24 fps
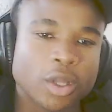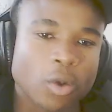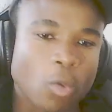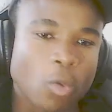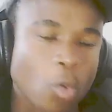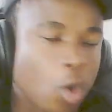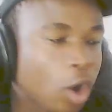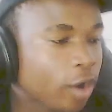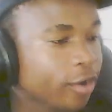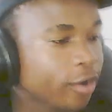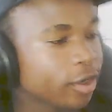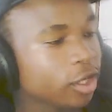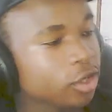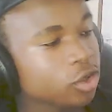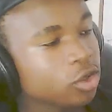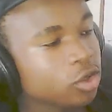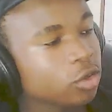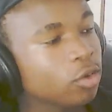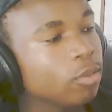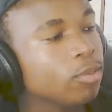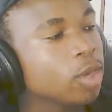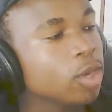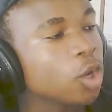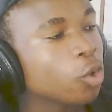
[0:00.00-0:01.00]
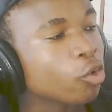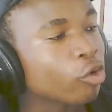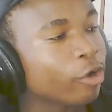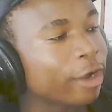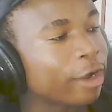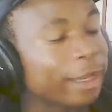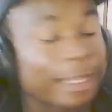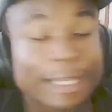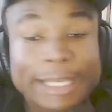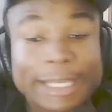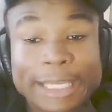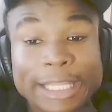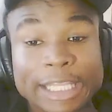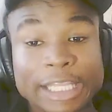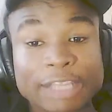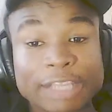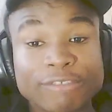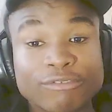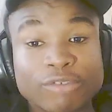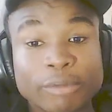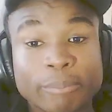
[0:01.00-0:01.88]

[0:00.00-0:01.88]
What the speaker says: walk into the mirror and leave.